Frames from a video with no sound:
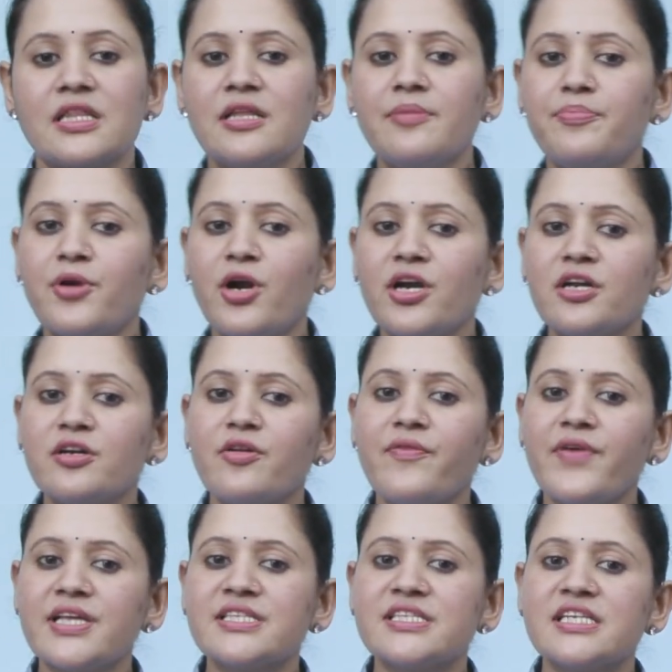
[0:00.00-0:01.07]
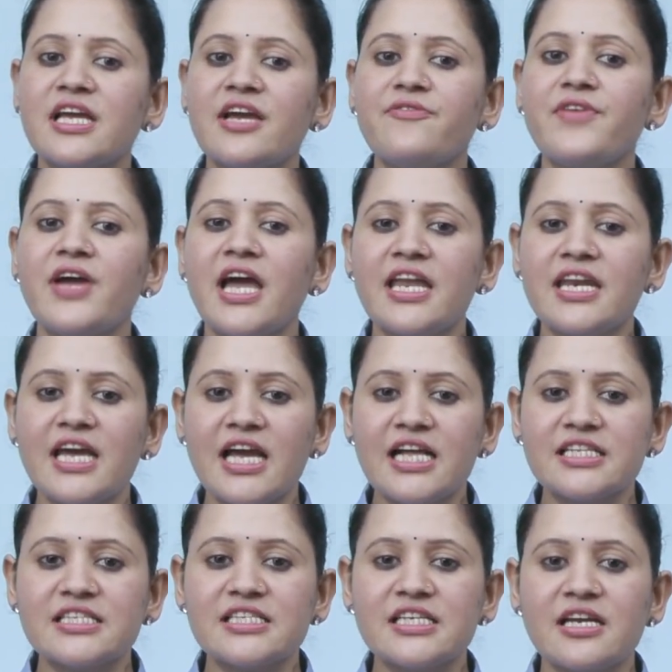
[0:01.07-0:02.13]
The product of HCF and
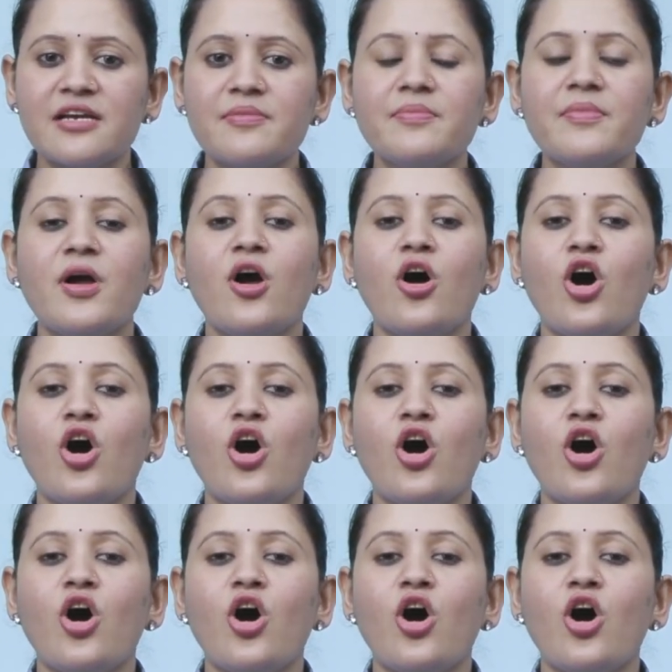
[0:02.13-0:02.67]
LCM